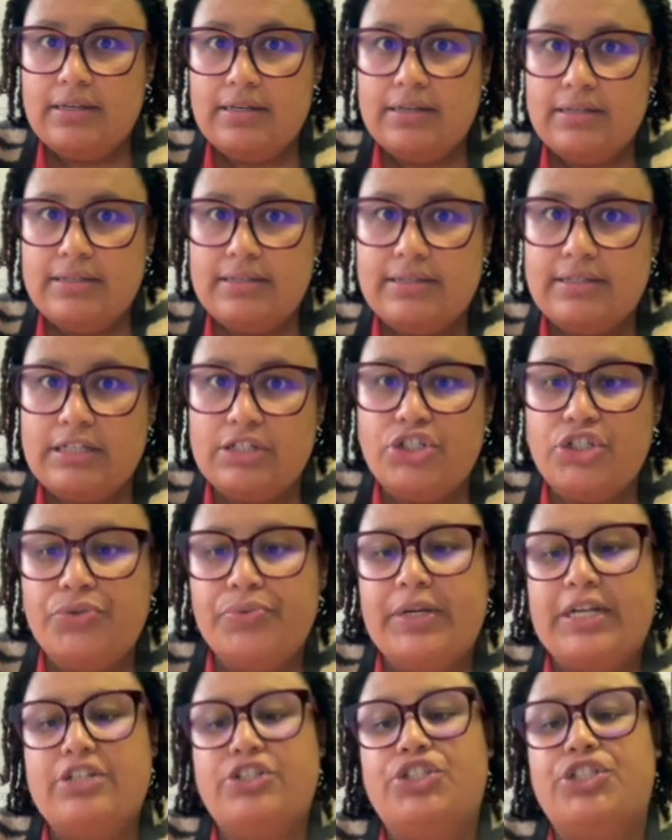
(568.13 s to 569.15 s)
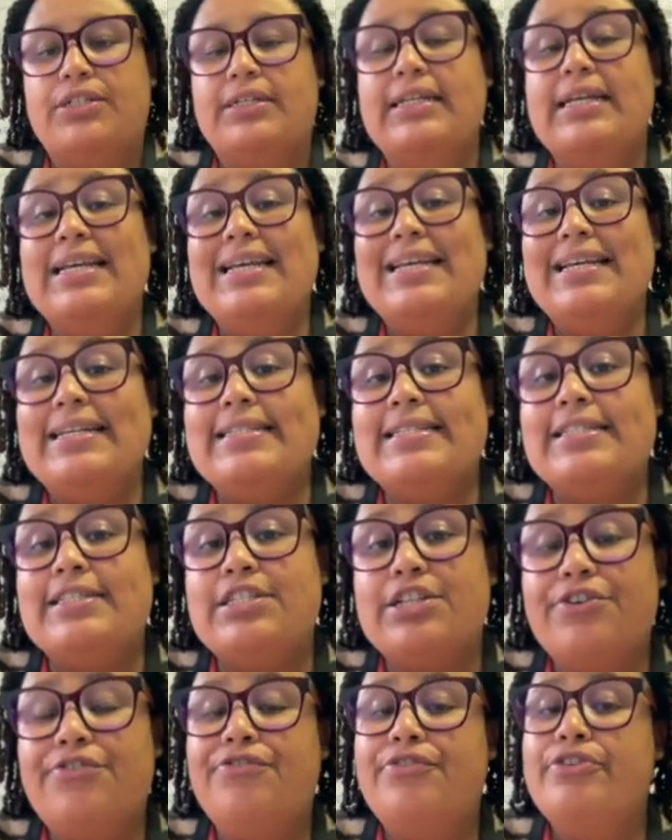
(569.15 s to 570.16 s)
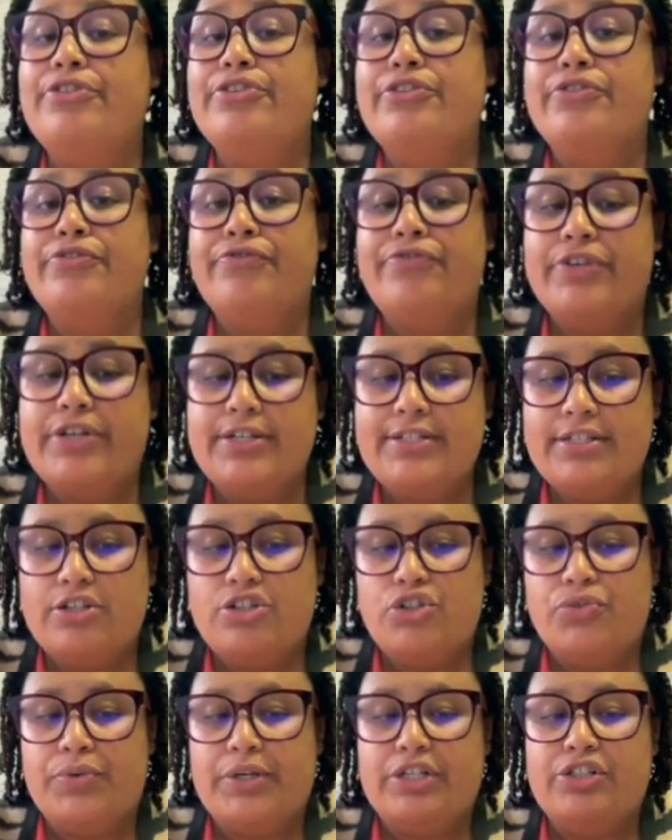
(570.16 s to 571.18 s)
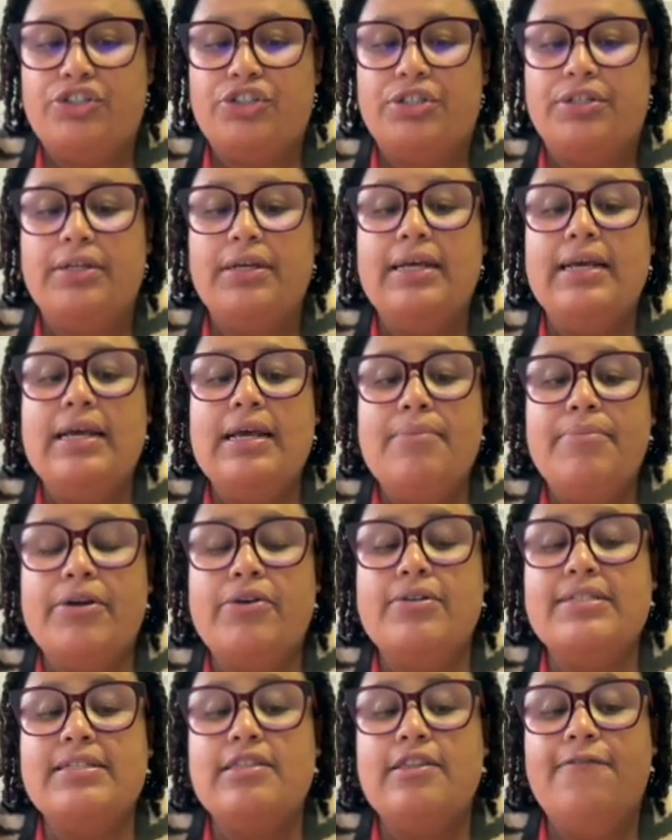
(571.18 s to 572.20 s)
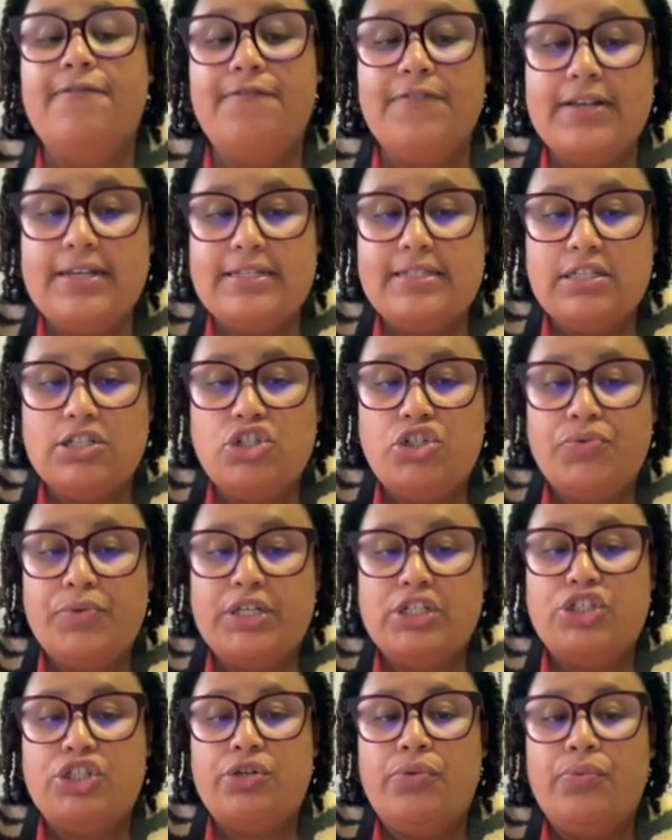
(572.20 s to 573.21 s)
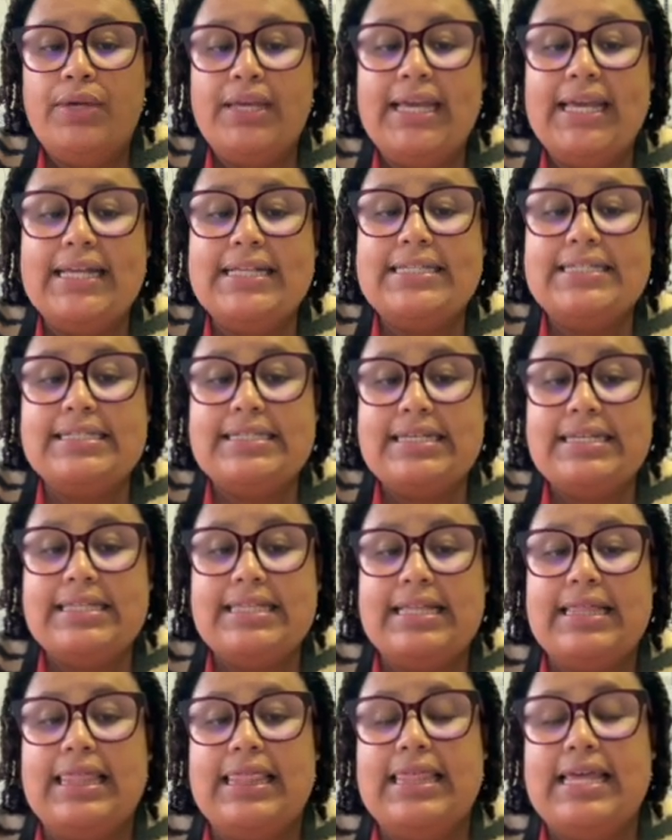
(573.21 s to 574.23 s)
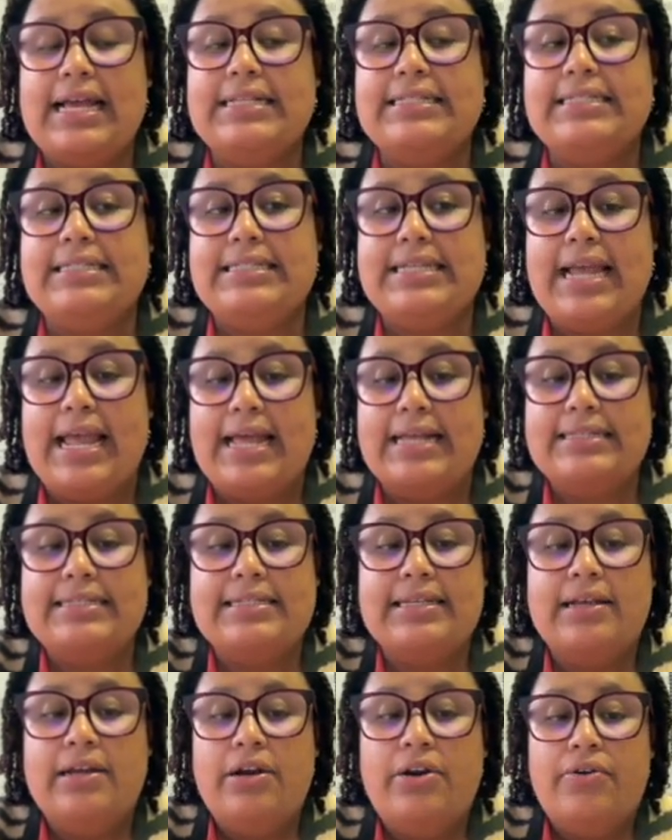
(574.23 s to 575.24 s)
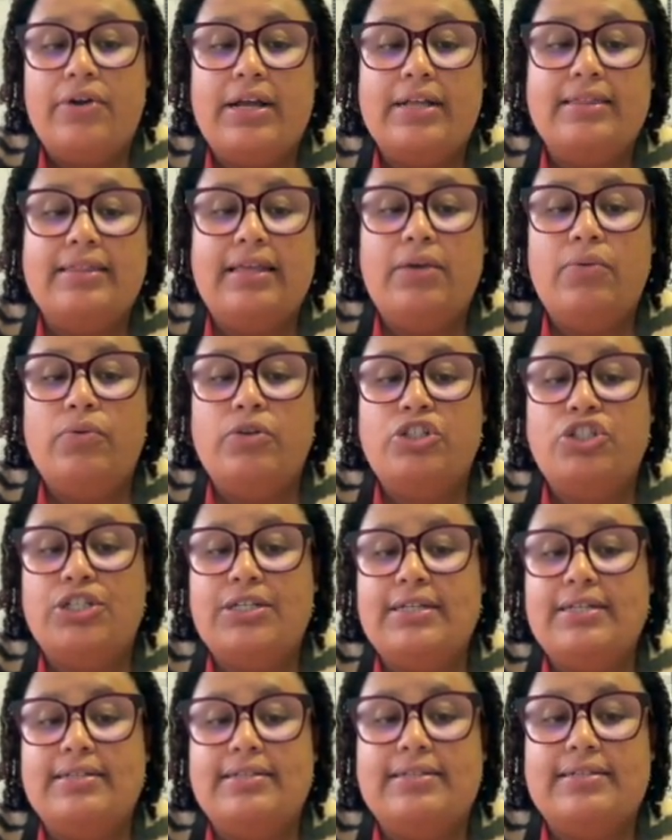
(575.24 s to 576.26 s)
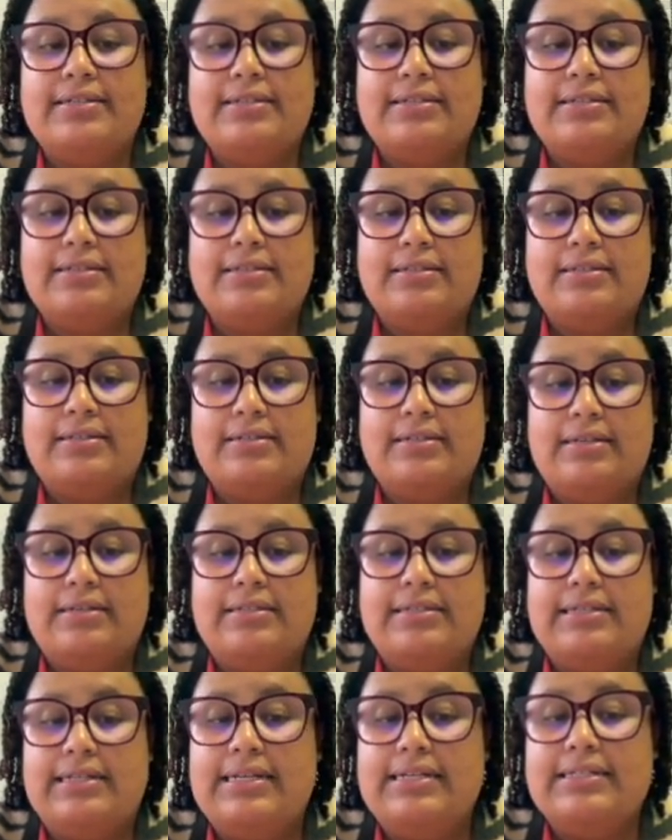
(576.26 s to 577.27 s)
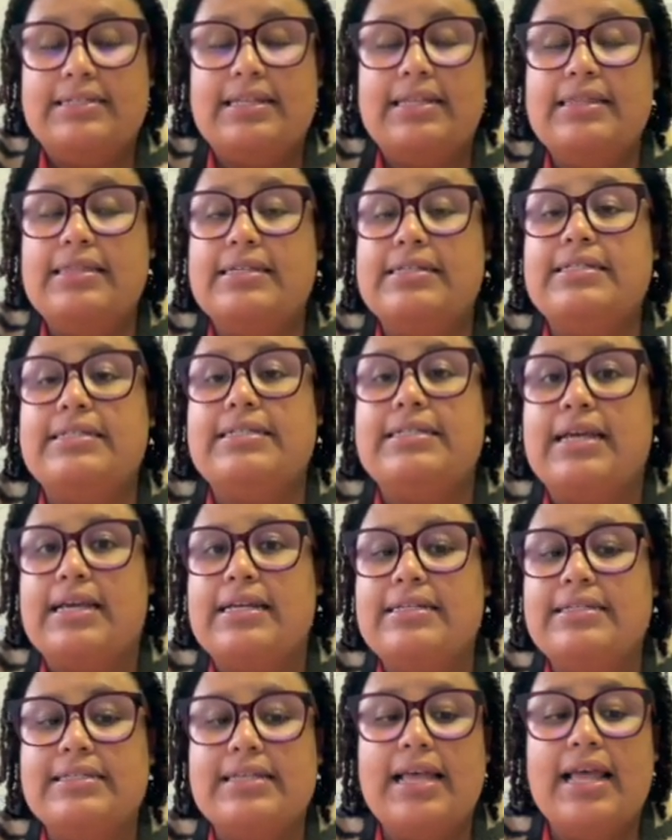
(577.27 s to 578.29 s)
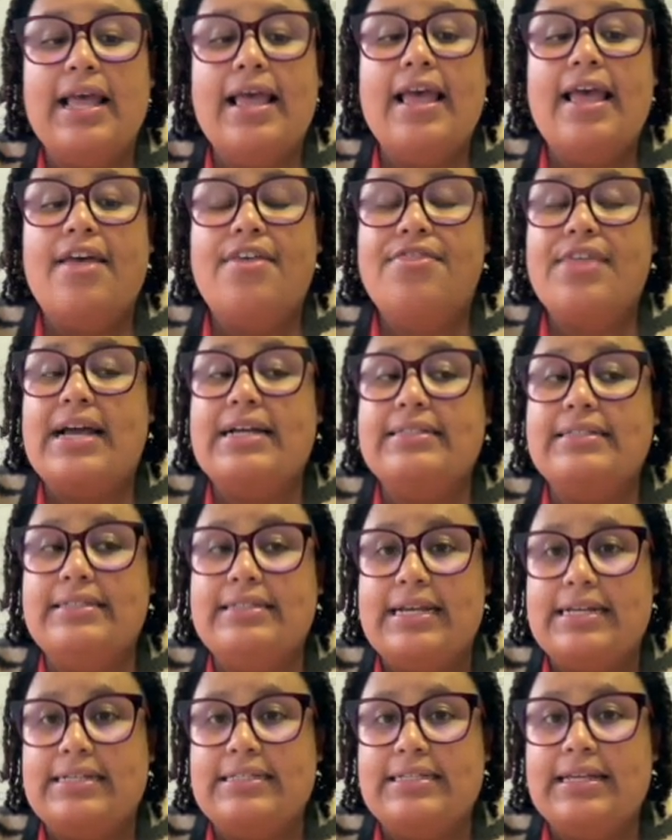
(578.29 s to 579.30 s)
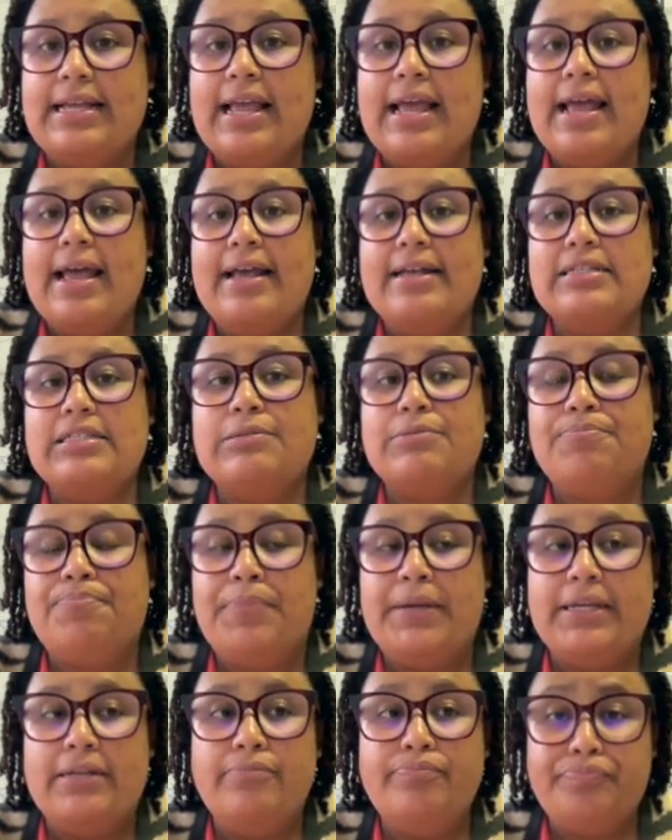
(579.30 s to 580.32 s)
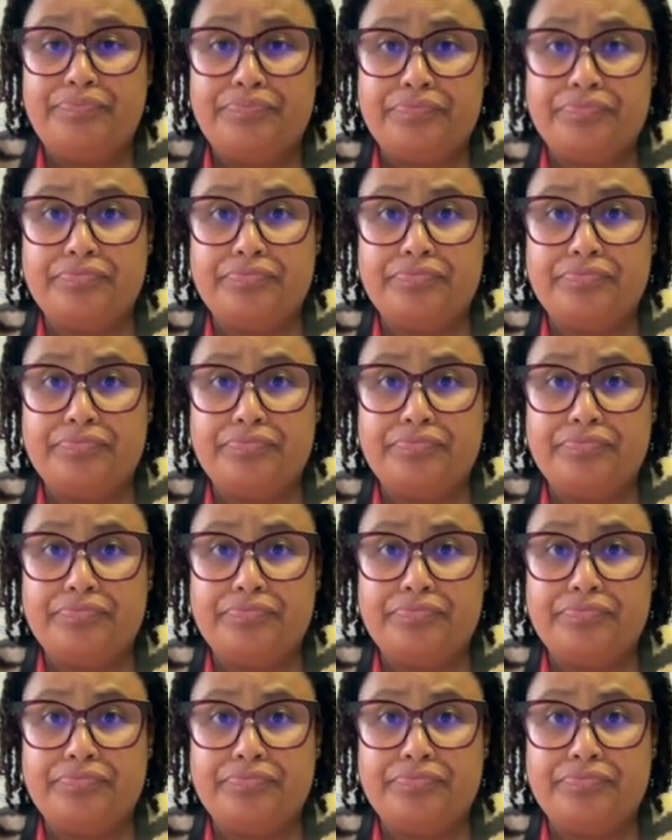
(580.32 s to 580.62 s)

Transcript: situation is different to the first situation, because in the first situation we can see that that debt right there, which is, it's less than 30 days, that debt has been